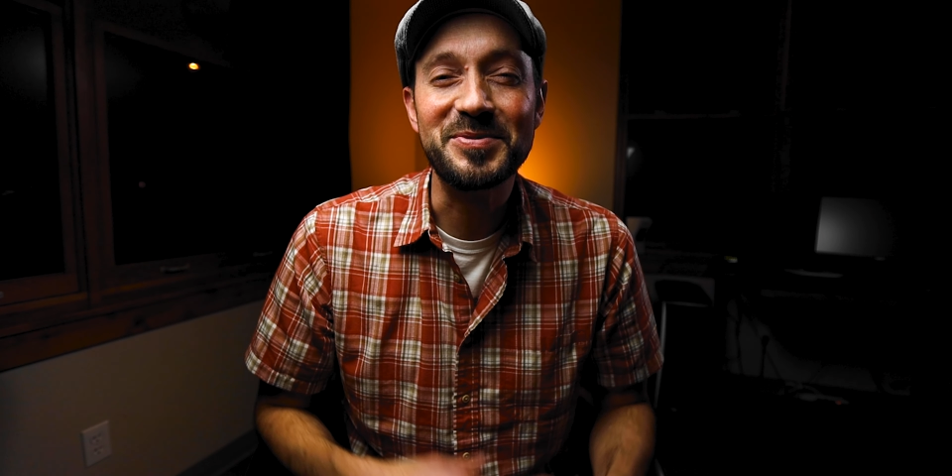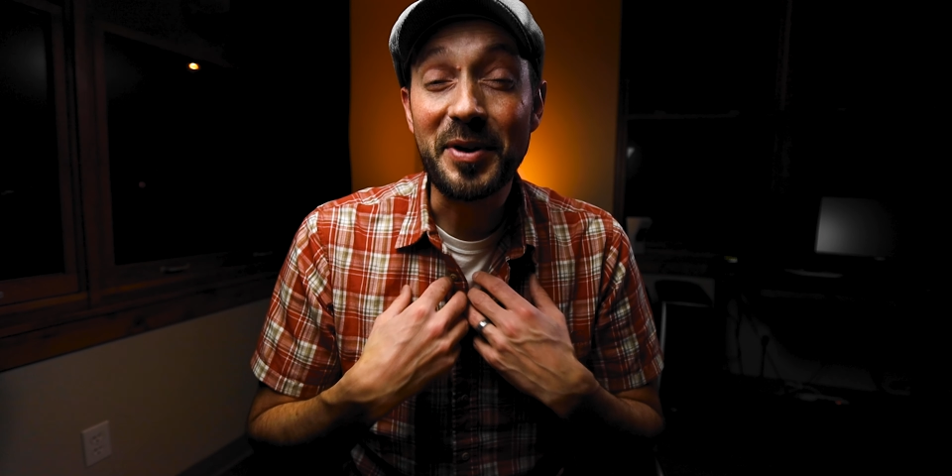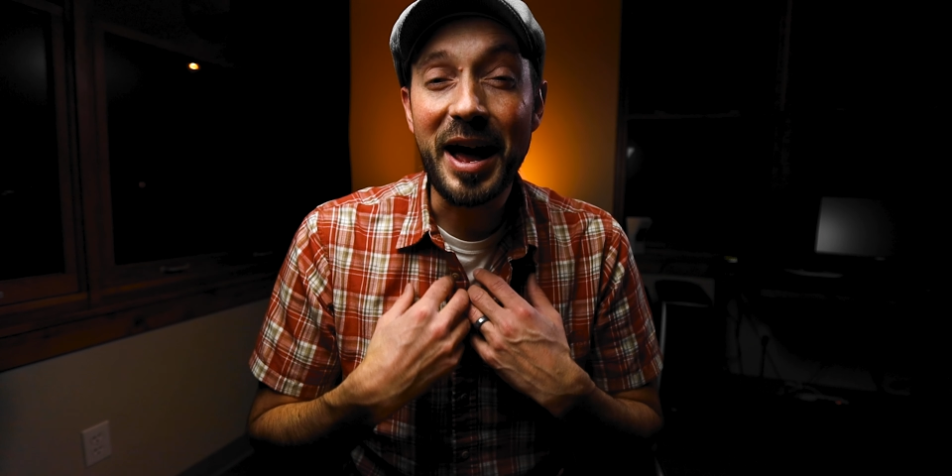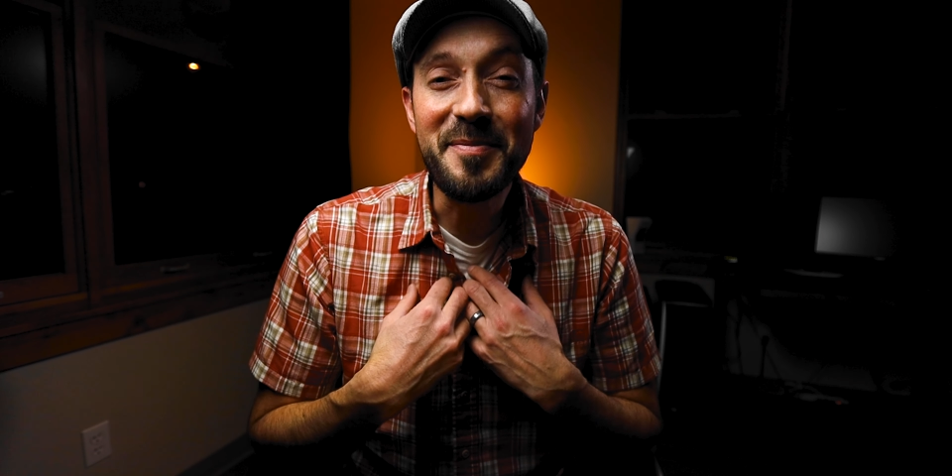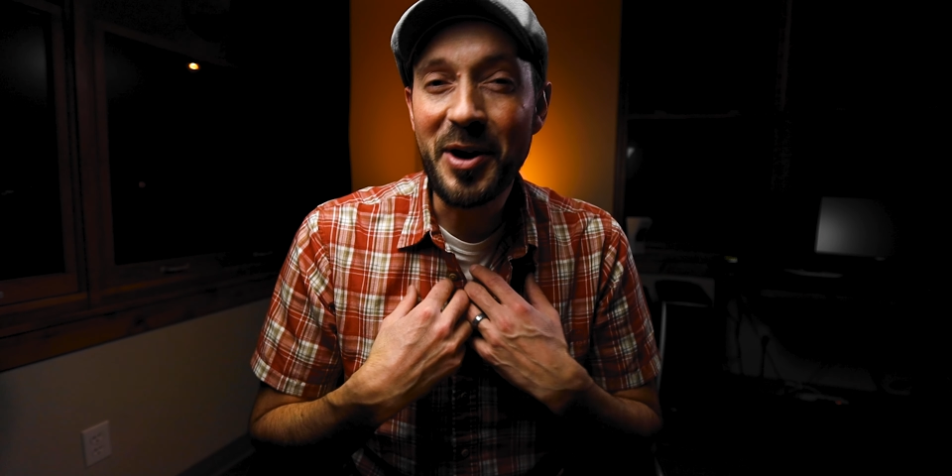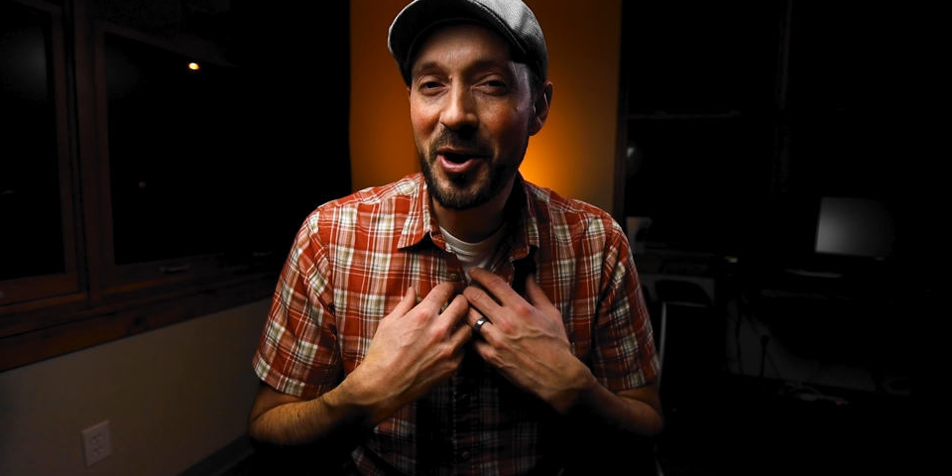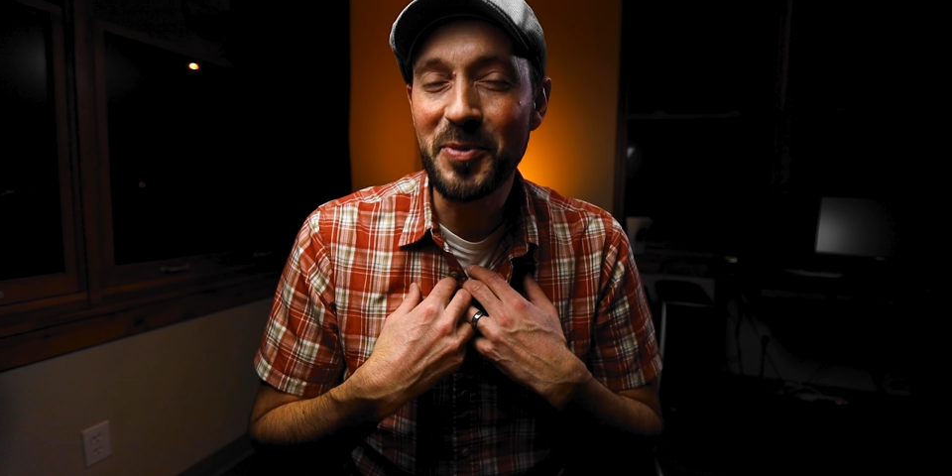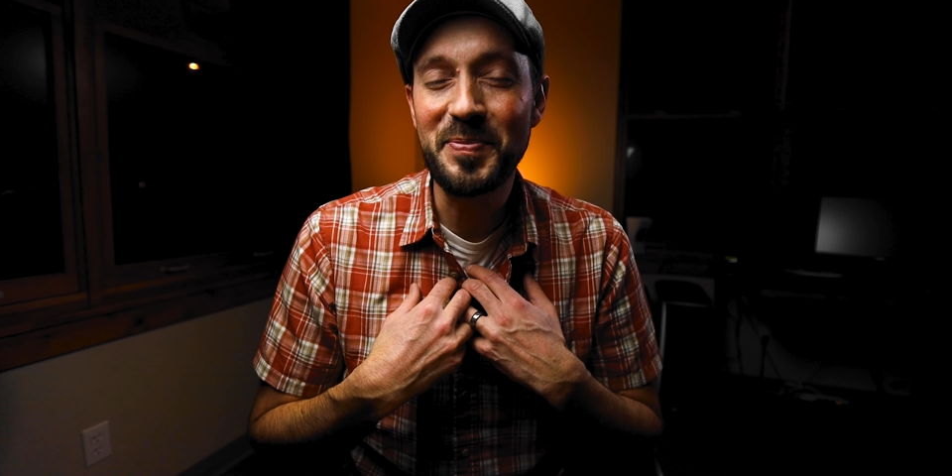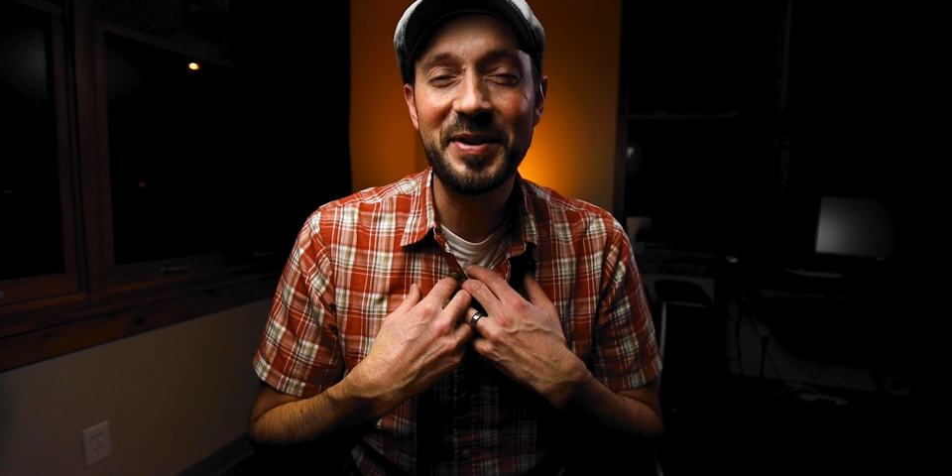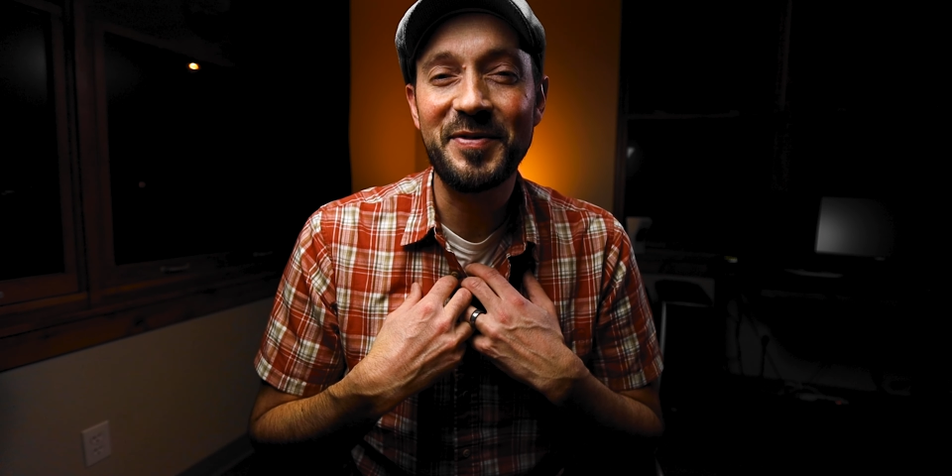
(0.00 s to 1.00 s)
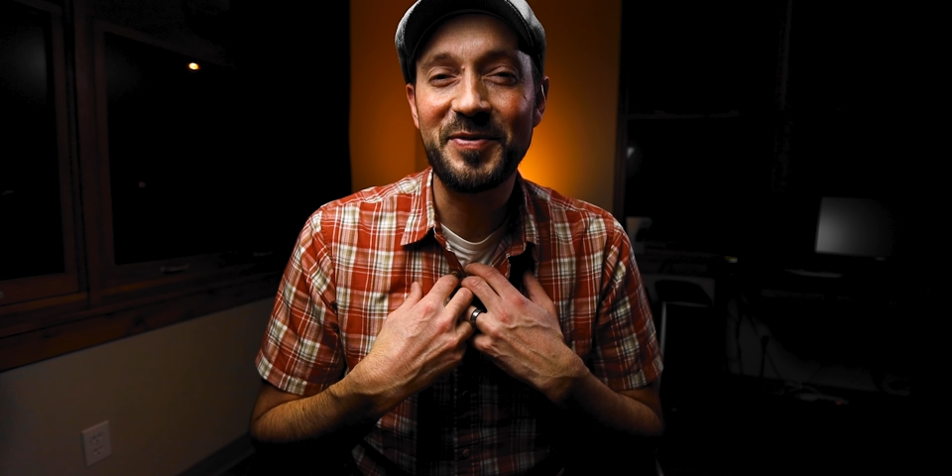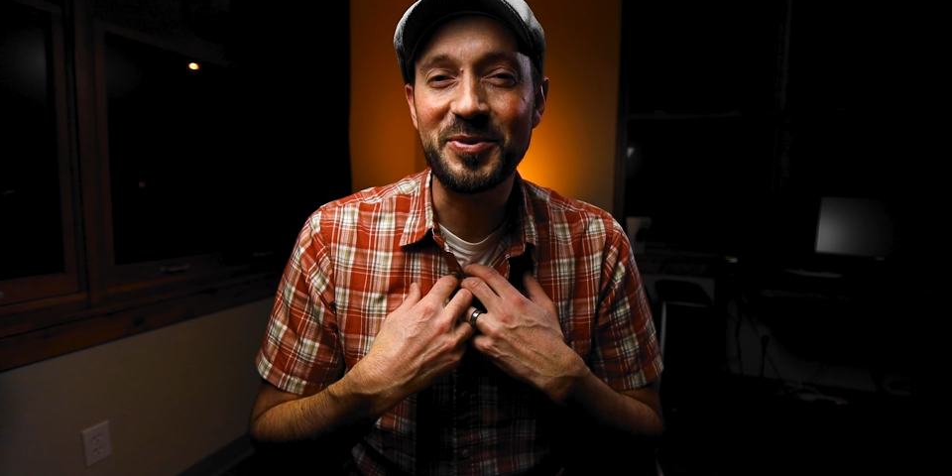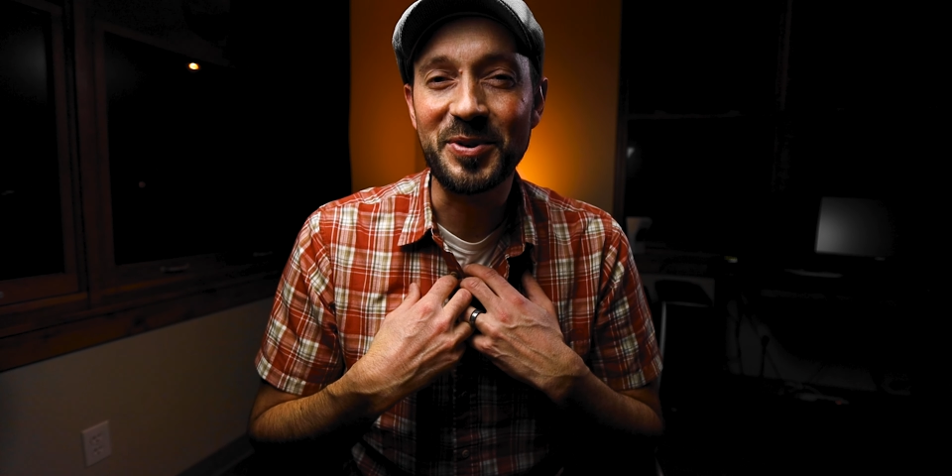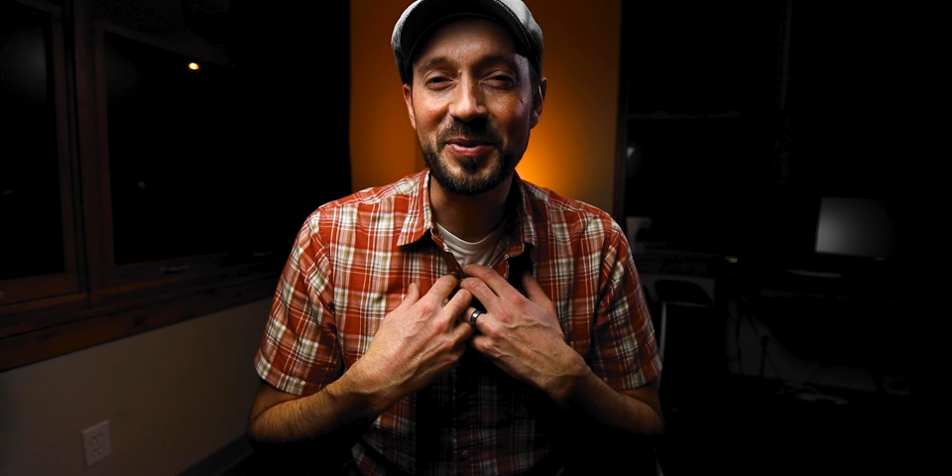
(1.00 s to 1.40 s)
what I'm hoping for,